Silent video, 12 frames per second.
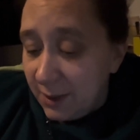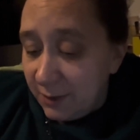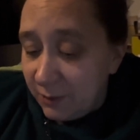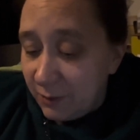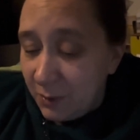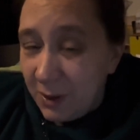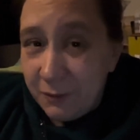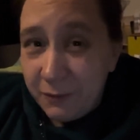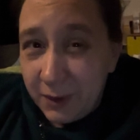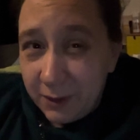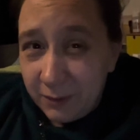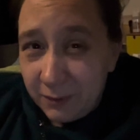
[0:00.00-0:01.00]
So I
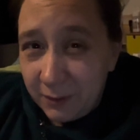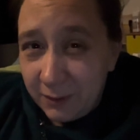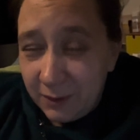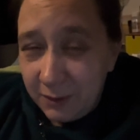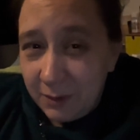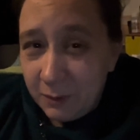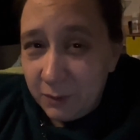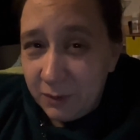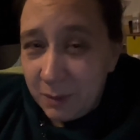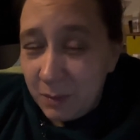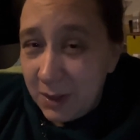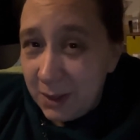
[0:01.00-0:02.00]
felt
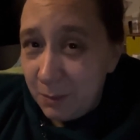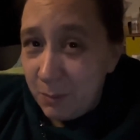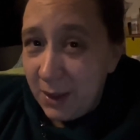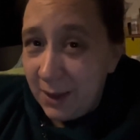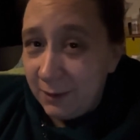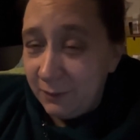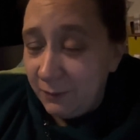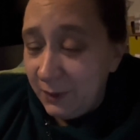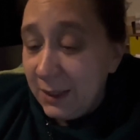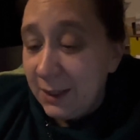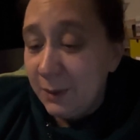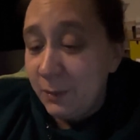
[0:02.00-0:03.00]
that made a bad
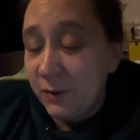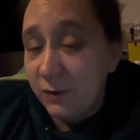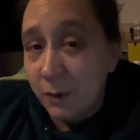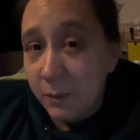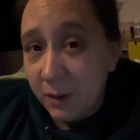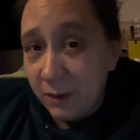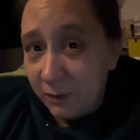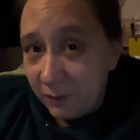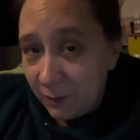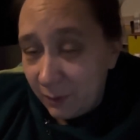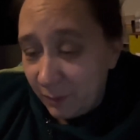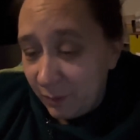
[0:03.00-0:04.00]
feeling in my stomach,
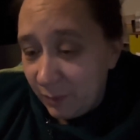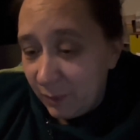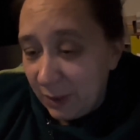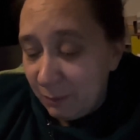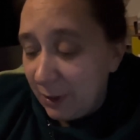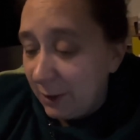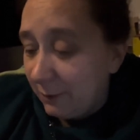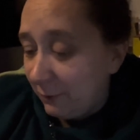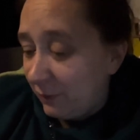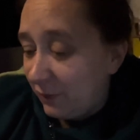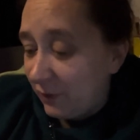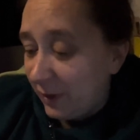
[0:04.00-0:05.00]
so in my guts.